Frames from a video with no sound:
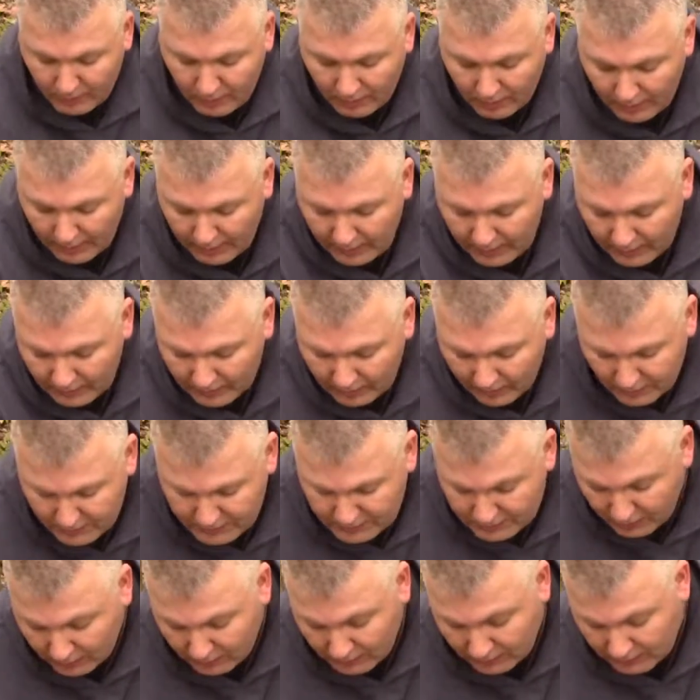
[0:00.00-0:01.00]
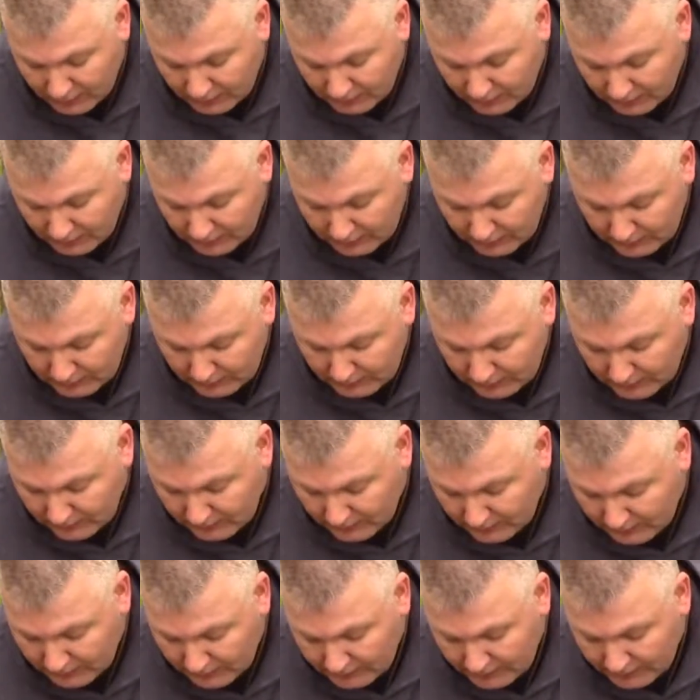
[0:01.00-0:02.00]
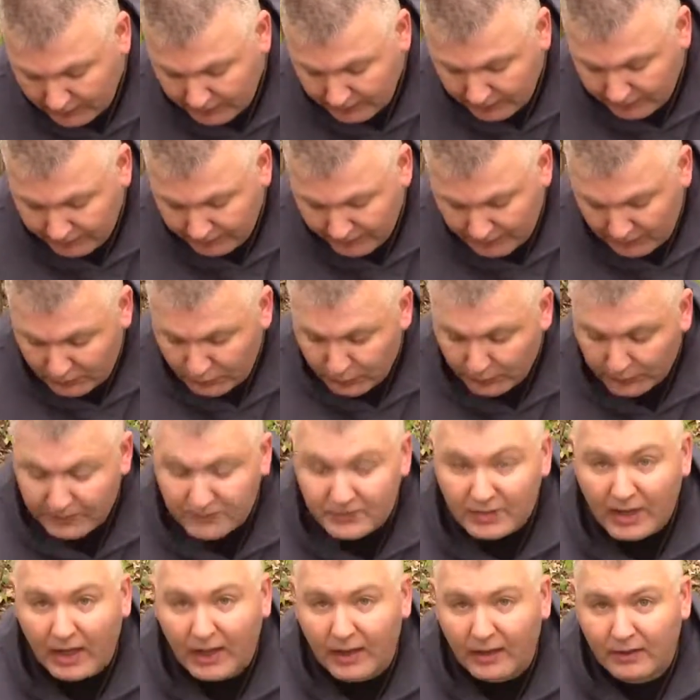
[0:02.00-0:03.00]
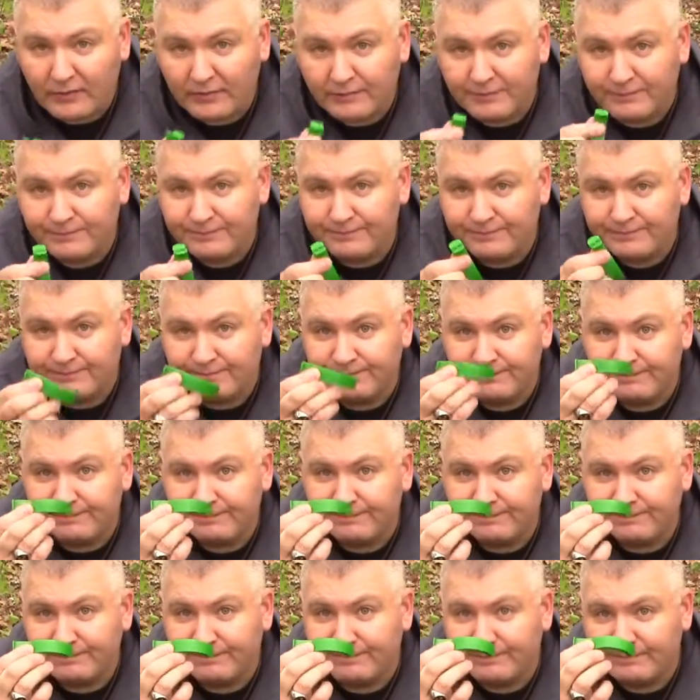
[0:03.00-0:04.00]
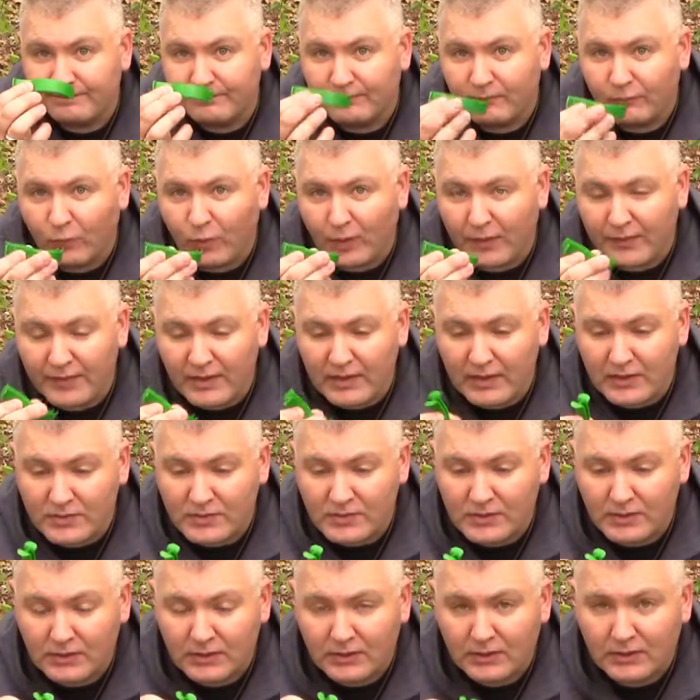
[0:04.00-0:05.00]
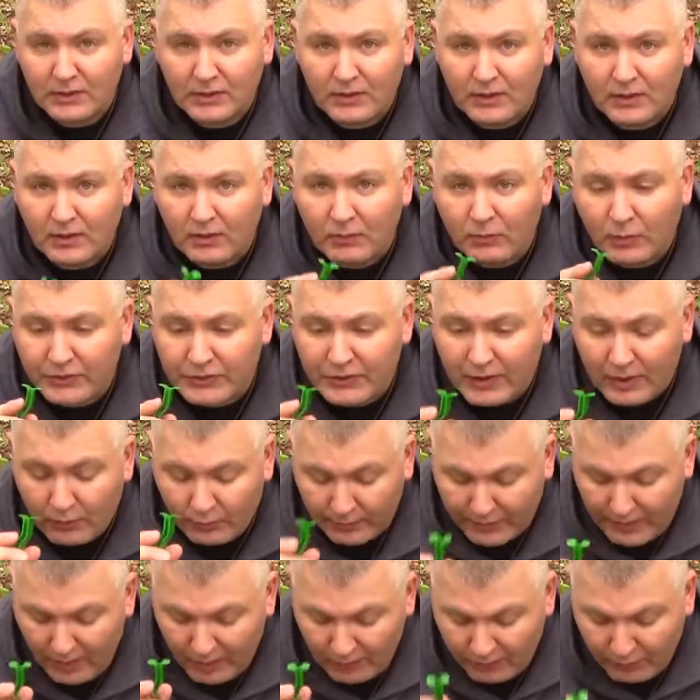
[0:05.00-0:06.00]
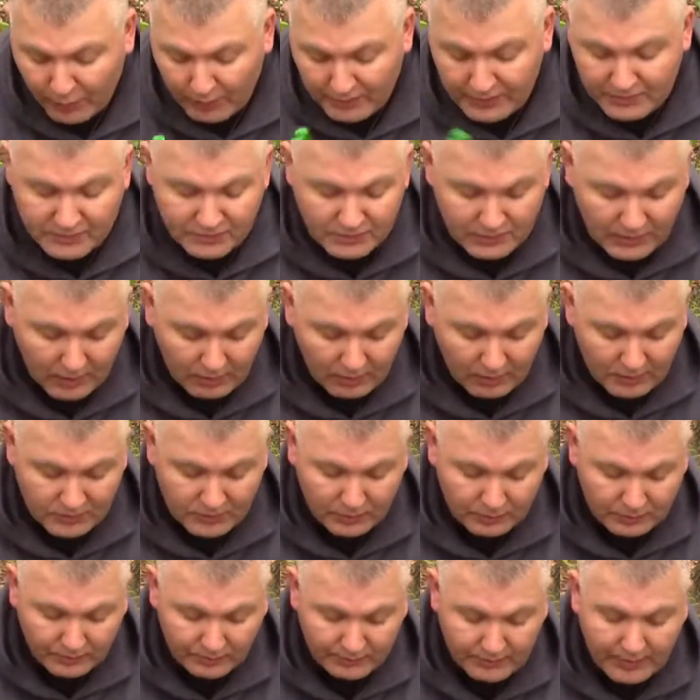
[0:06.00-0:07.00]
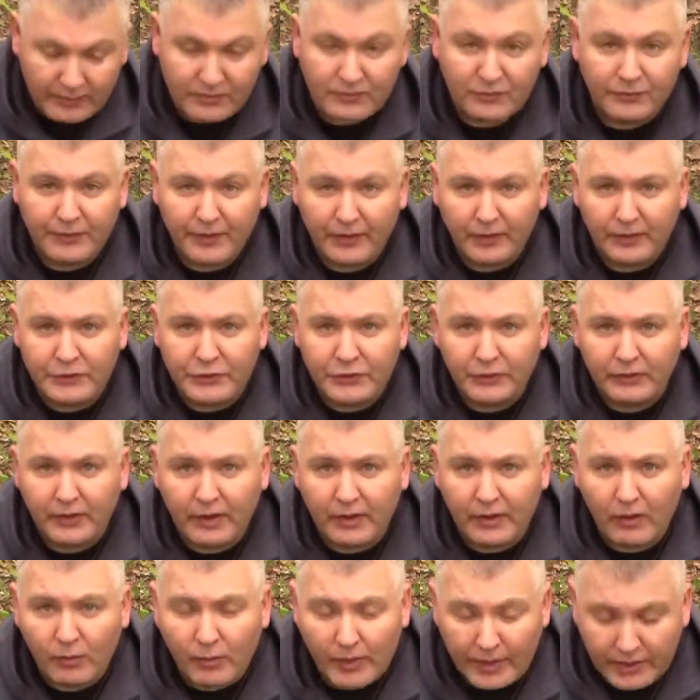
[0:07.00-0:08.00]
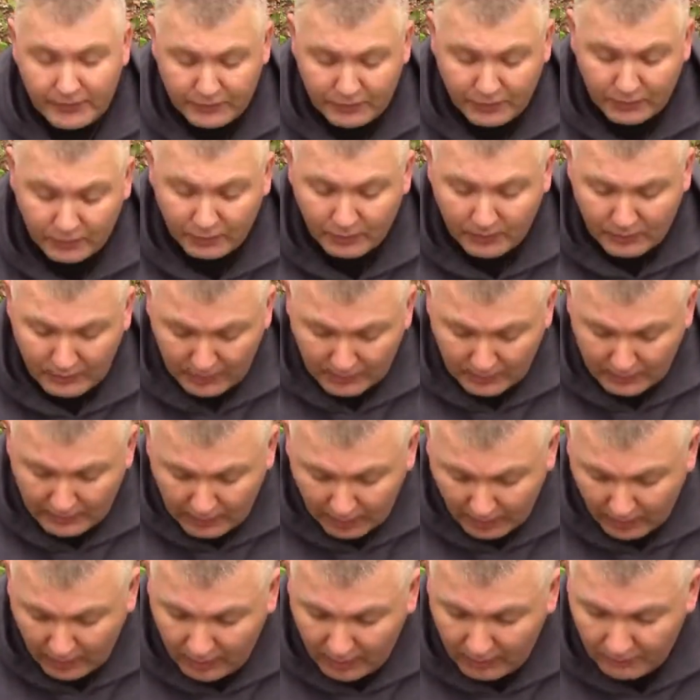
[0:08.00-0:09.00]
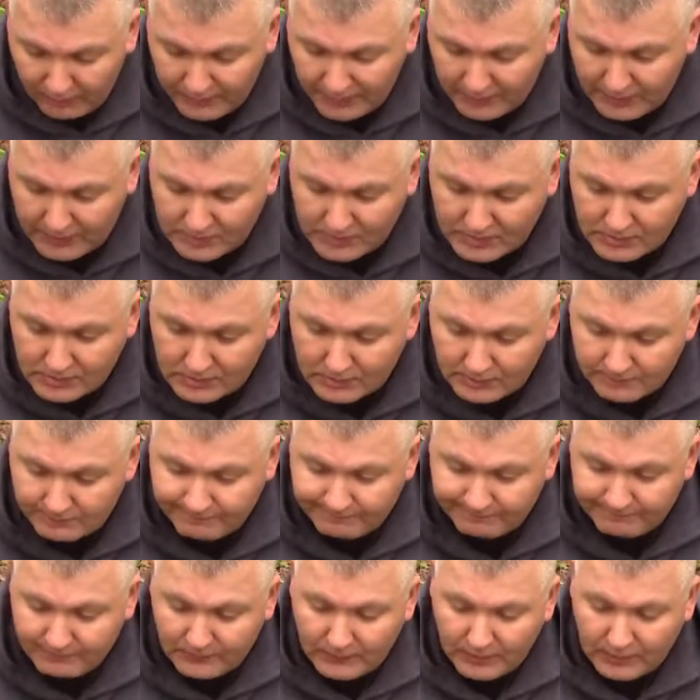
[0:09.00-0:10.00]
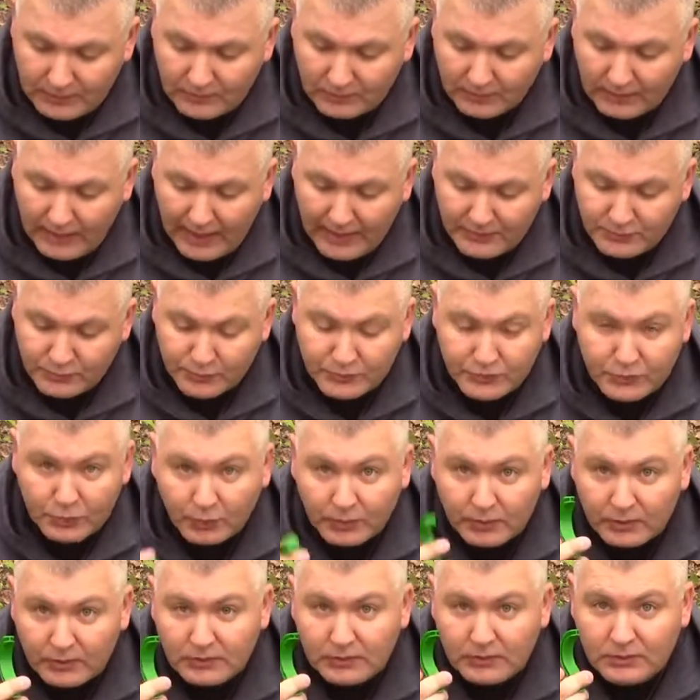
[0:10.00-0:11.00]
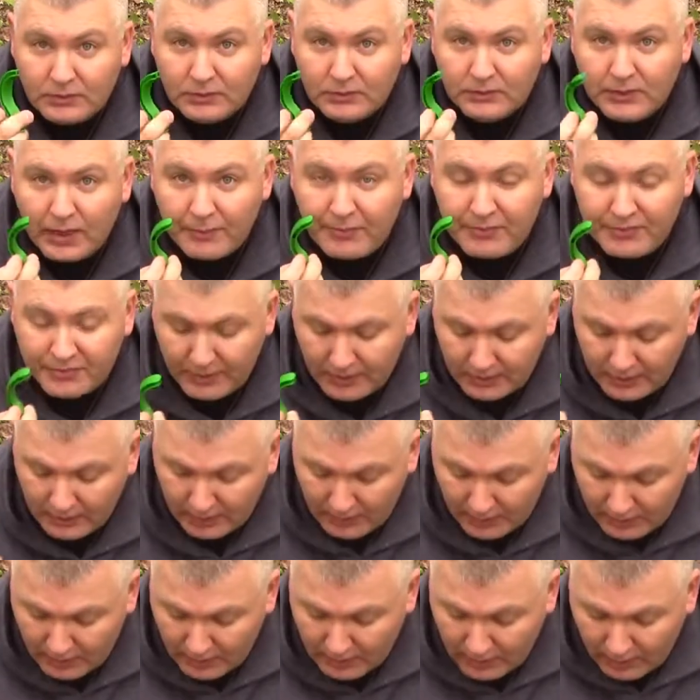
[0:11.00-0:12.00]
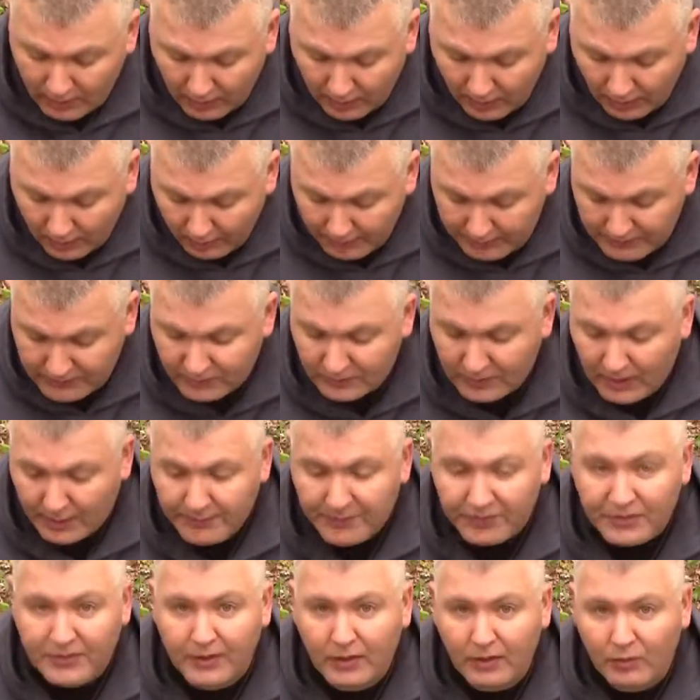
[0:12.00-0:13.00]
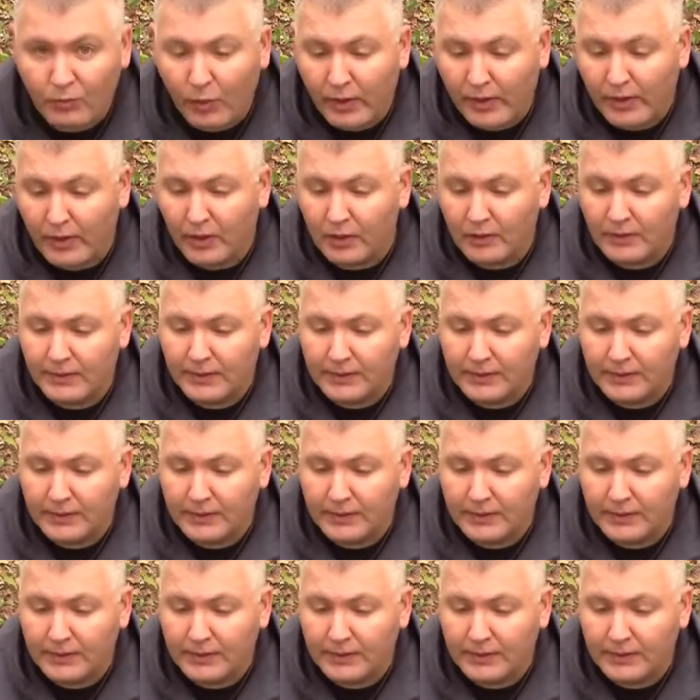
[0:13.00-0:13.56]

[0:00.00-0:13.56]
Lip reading: And also, this one's got one of these, which I don't care for. This has got also nasal pharyngeal airway too. This is a last resort type thing. It's the type of thing where